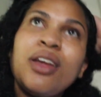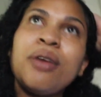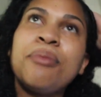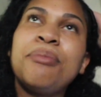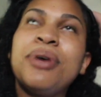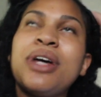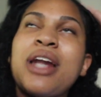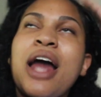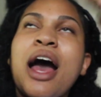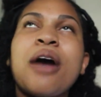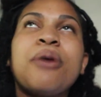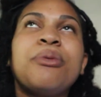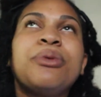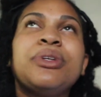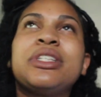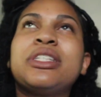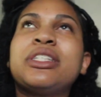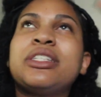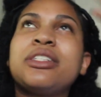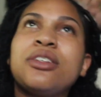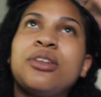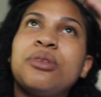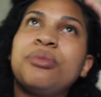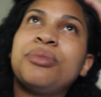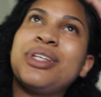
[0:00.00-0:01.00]
but I would
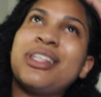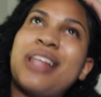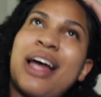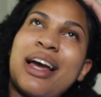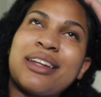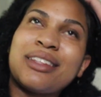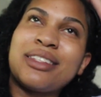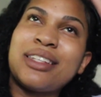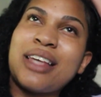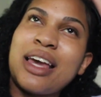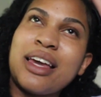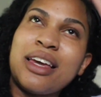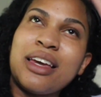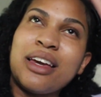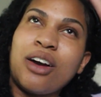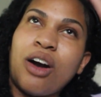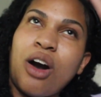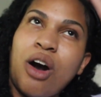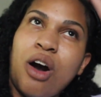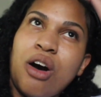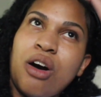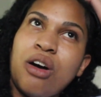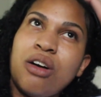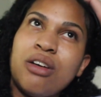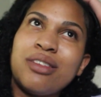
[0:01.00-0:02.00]
still be like taking
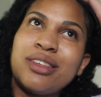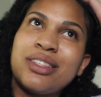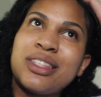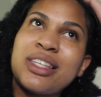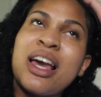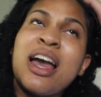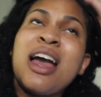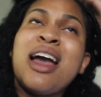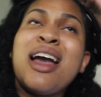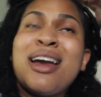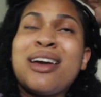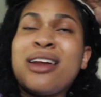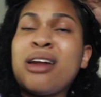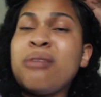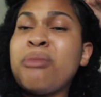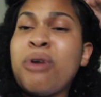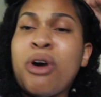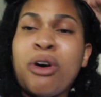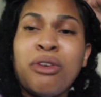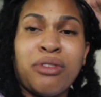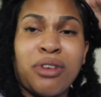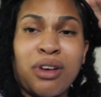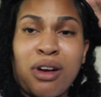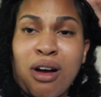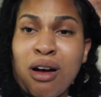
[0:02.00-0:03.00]
calls, and I'm
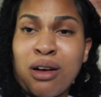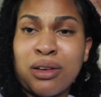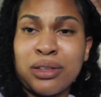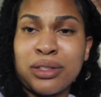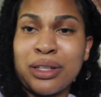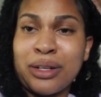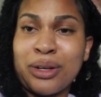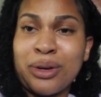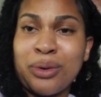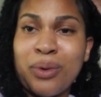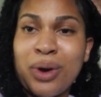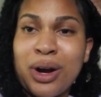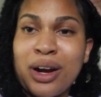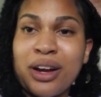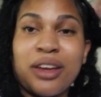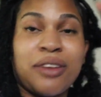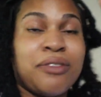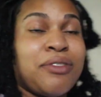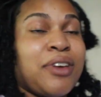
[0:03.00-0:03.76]
over call center work.